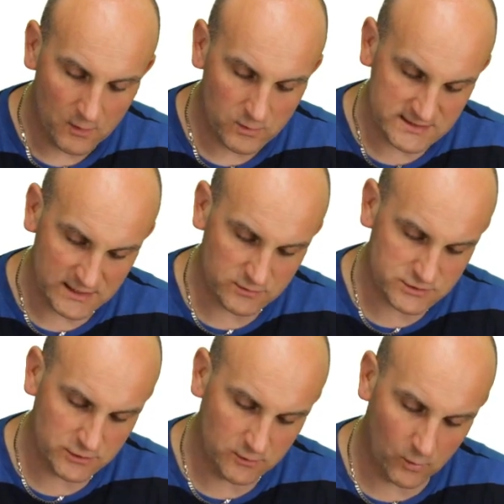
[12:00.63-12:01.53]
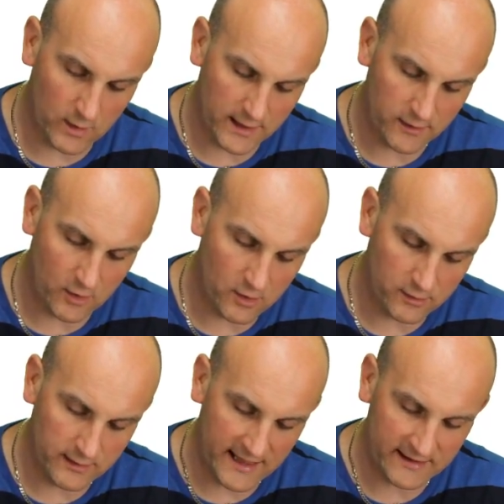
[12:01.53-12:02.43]
was equal to 1
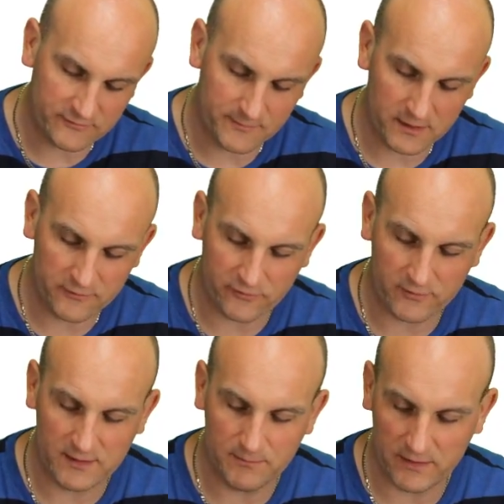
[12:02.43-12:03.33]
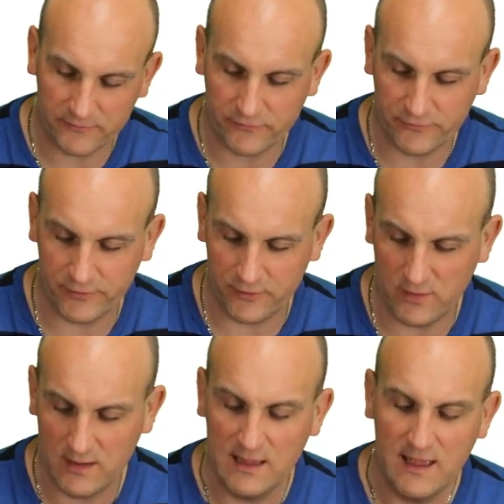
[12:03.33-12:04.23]
on x -3 +
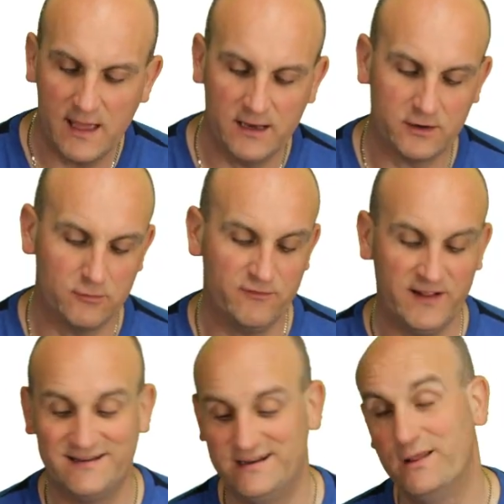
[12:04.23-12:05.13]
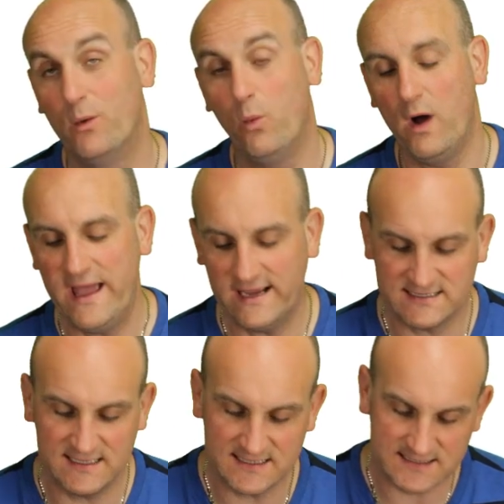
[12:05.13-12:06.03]
2, and I'm going to reflect it in the
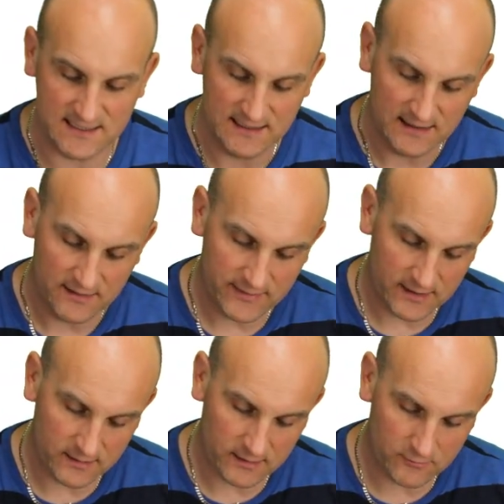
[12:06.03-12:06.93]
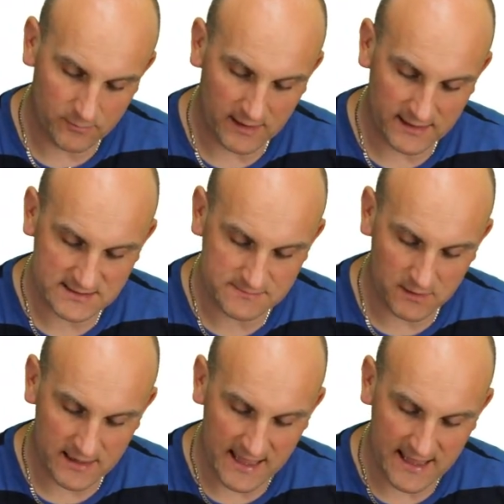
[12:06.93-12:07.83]
y-axis, then I'm going to replace
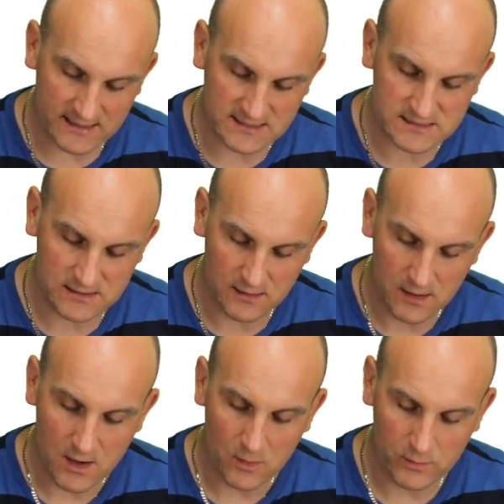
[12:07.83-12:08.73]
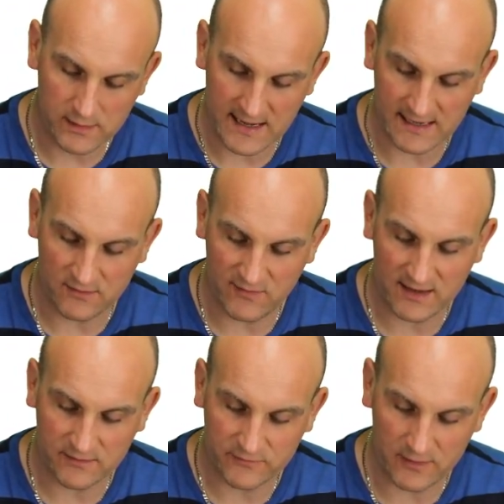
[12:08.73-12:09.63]
my x with
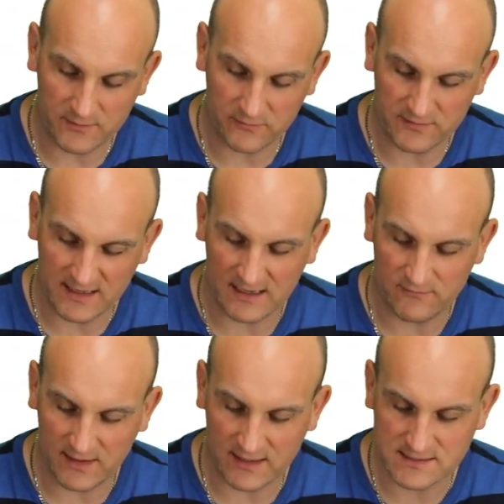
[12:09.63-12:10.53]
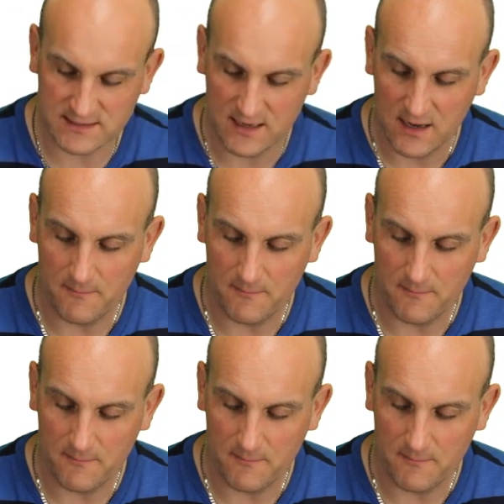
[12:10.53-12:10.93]
-x. So that becomes -x